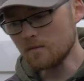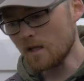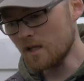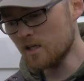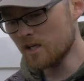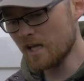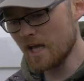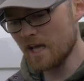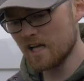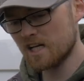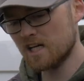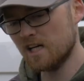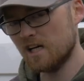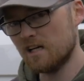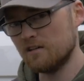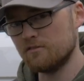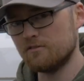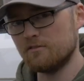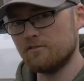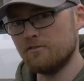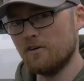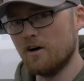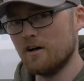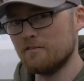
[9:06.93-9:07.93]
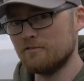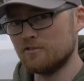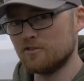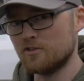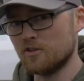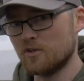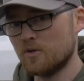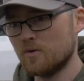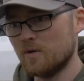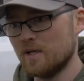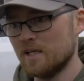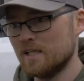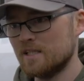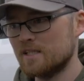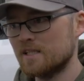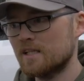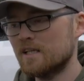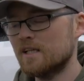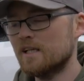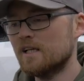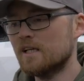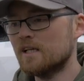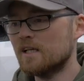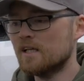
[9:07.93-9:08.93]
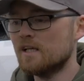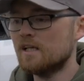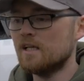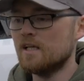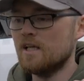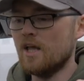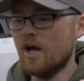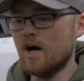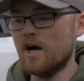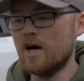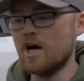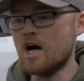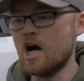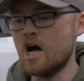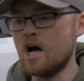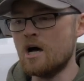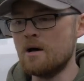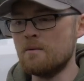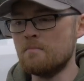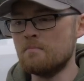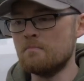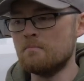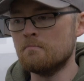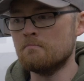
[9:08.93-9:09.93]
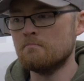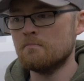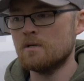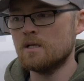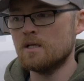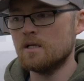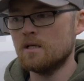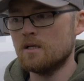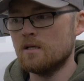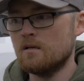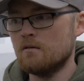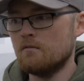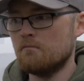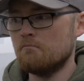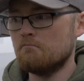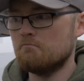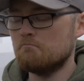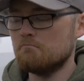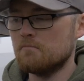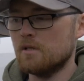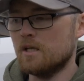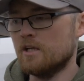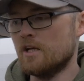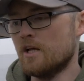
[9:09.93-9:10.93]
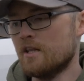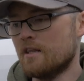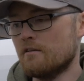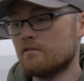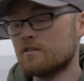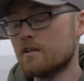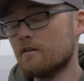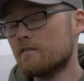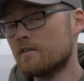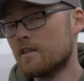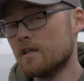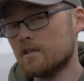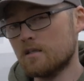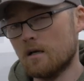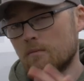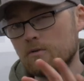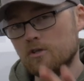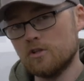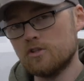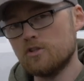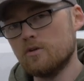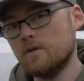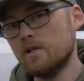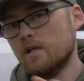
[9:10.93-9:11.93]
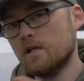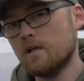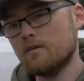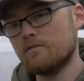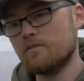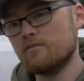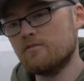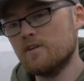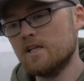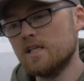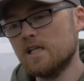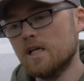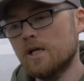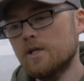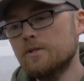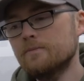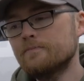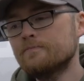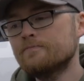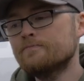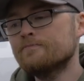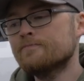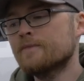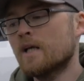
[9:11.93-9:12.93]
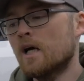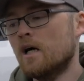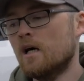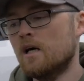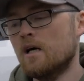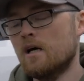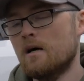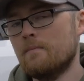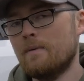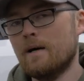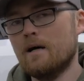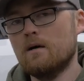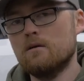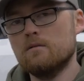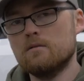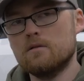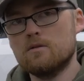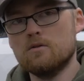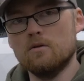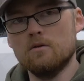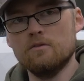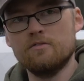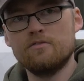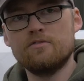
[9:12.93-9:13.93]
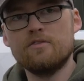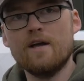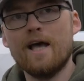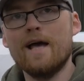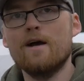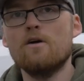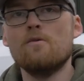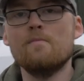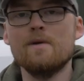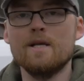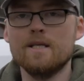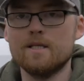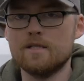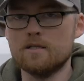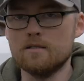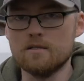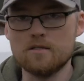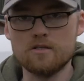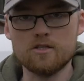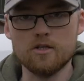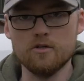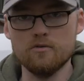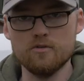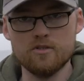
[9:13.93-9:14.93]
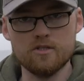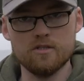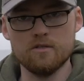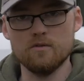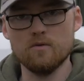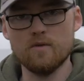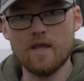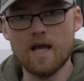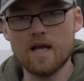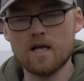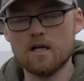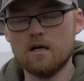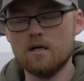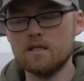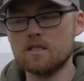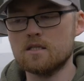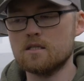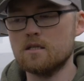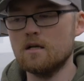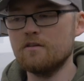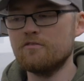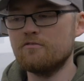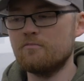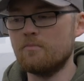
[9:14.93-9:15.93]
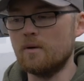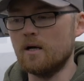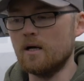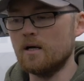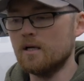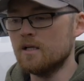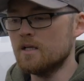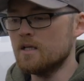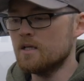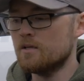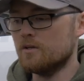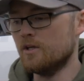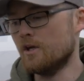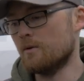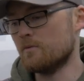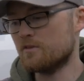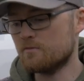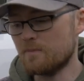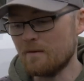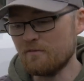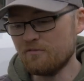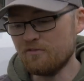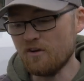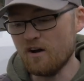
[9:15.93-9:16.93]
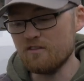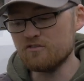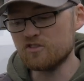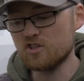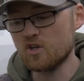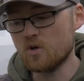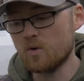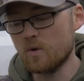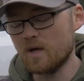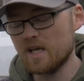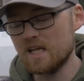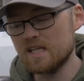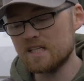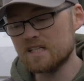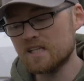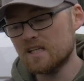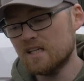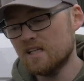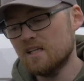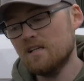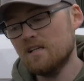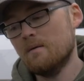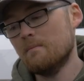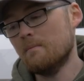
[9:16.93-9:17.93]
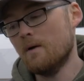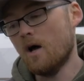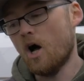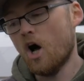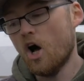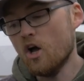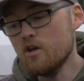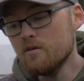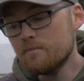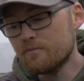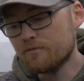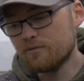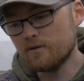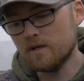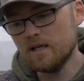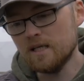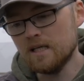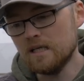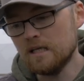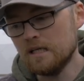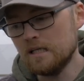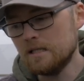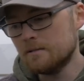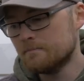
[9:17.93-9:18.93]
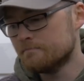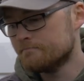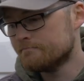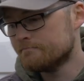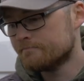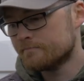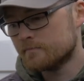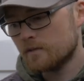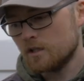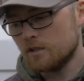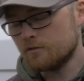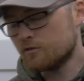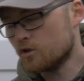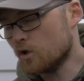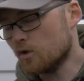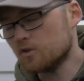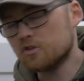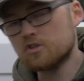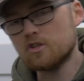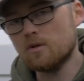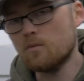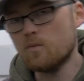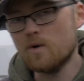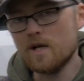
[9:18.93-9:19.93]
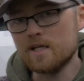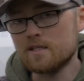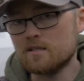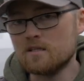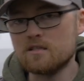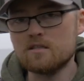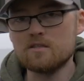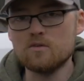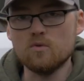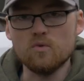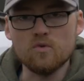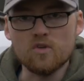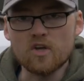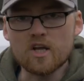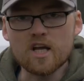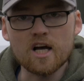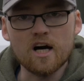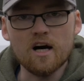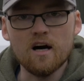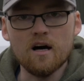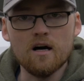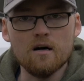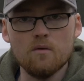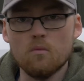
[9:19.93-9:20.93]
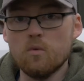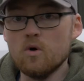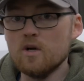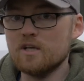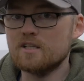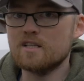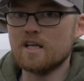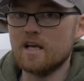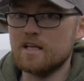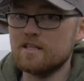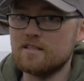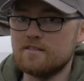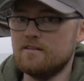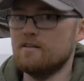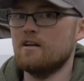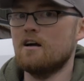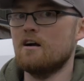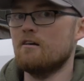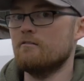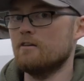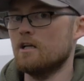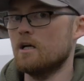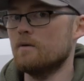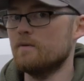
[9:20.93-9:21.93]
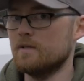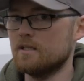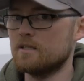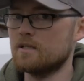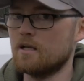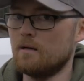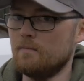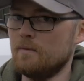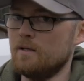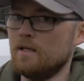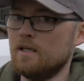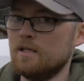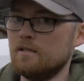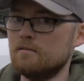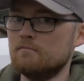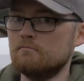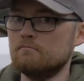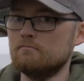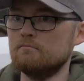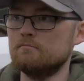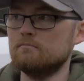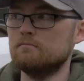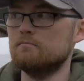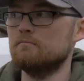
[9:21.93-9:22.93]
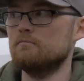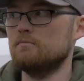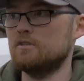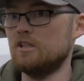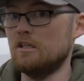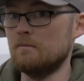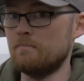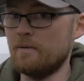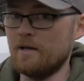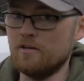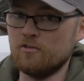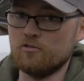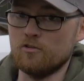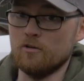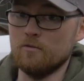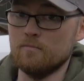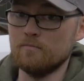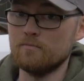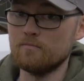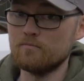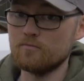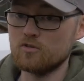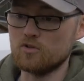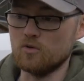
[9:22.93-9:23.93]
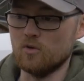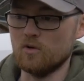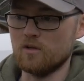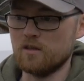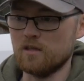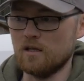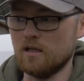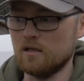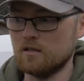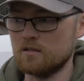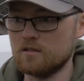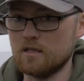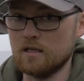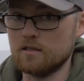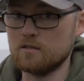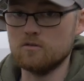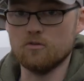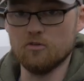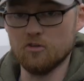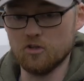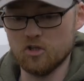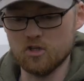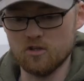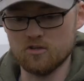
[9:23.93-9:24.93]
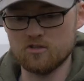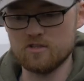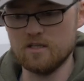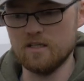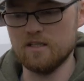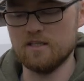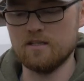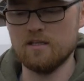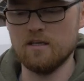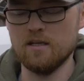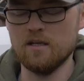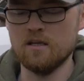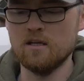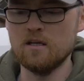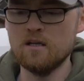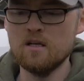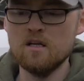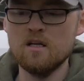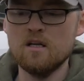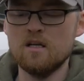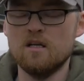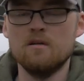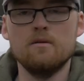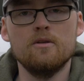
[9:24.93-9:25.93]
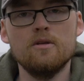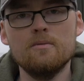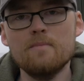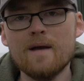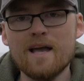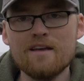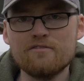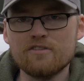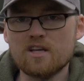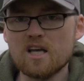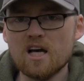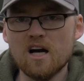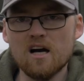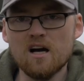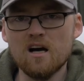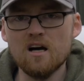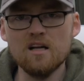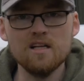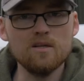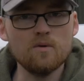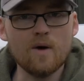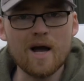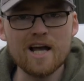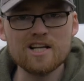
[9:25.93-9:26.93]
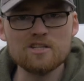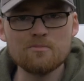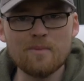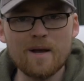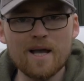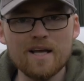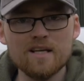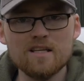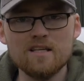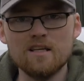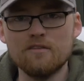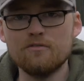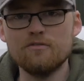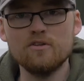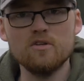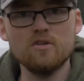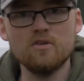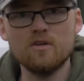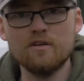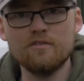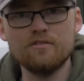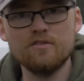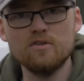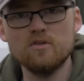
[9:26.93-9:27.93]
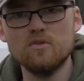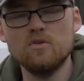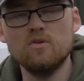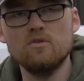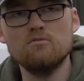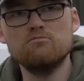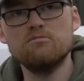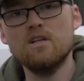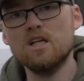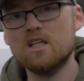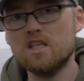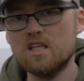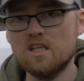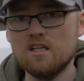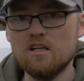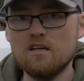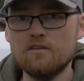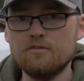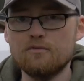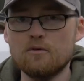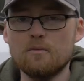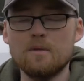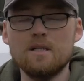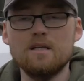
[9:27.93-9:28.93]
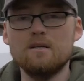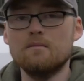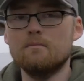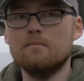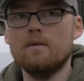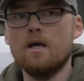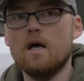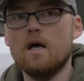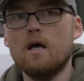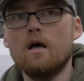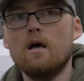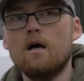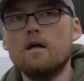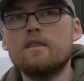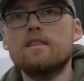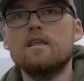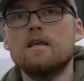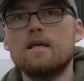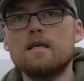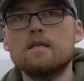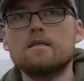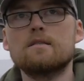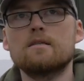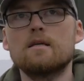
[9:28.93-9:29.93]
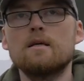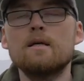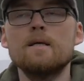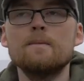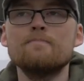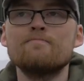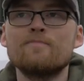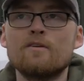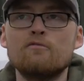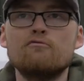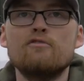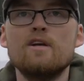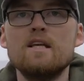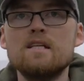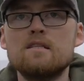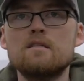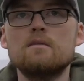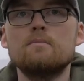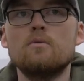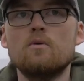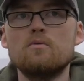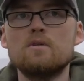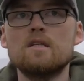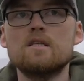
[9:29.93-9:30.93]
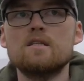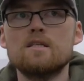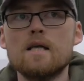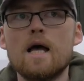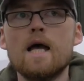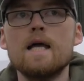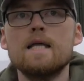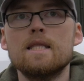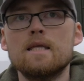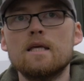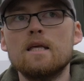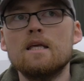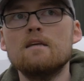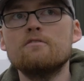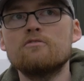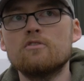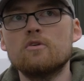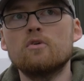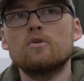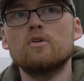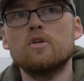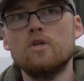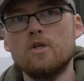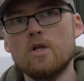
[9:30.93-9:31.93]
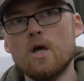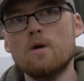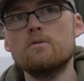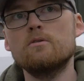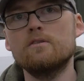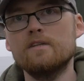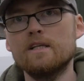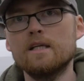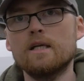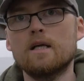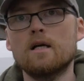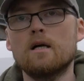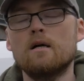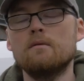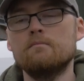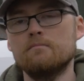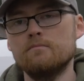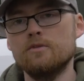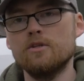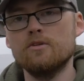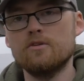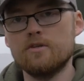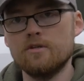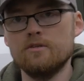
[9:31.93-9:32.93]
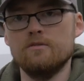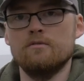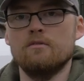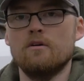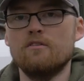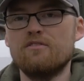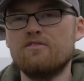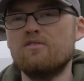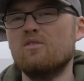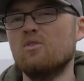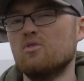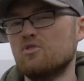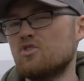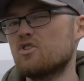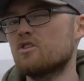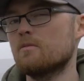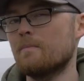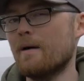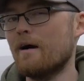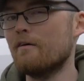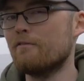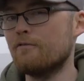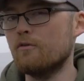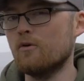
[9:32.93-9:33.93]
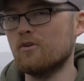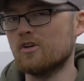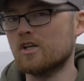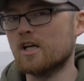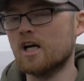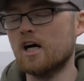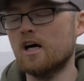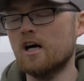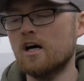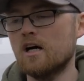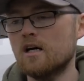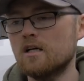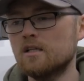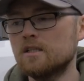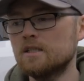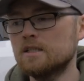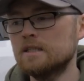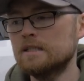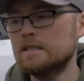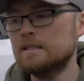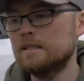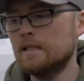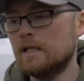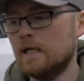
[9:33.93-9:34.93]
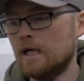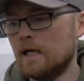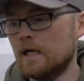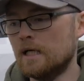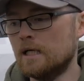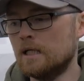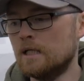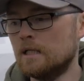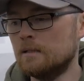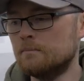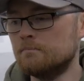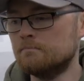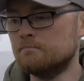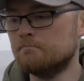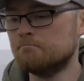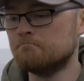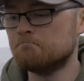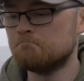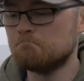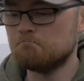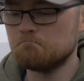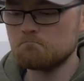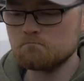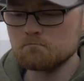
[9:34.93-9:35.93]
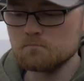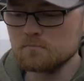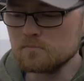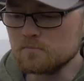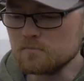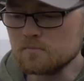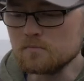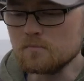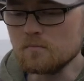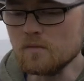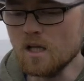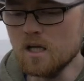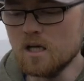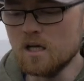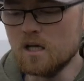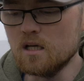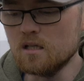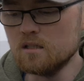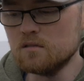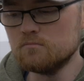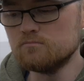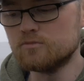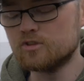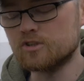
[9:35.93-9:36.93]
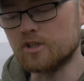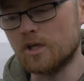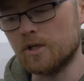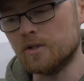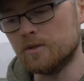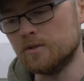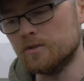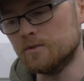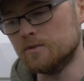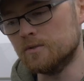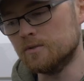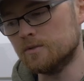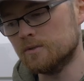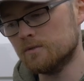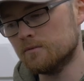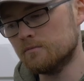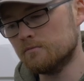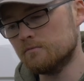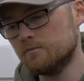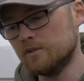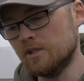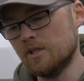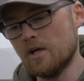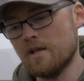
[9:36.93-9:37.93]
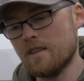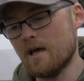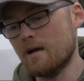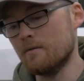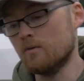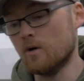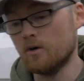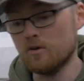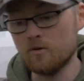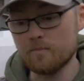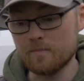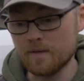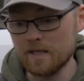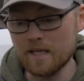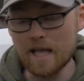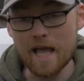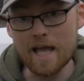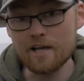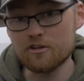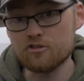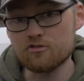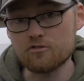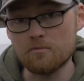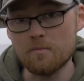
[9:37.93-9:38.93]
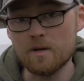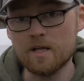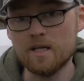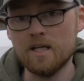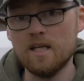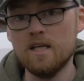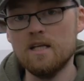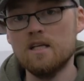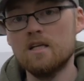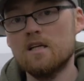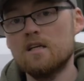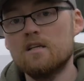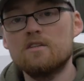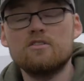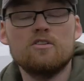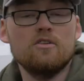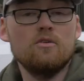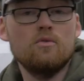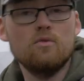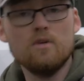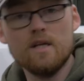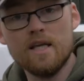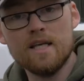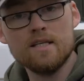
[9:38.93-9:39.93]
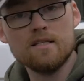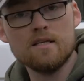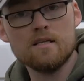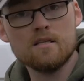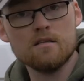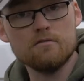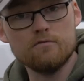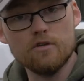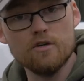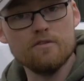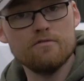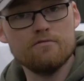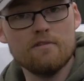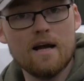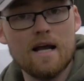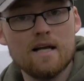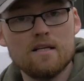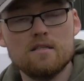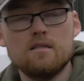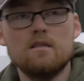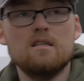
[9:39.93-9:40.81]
You get a car for 500 quid. You know, there's other things I'm going to do in another video about sort of helmets and suits and all that kind of stuff. But, you know, we spent 500 quid. Hopefully you've got somewhere to store the car. Worst case scenario, it's coming in to your bedroom sort of thing. So that's not going to cost anything. You may have a car, a little hatchback, if you're lucky enough. I mean, I think it's reasonable to say that even on a lower income, you can just about afford a car. So, you know, that might not be extra money. So all it is a roof rack.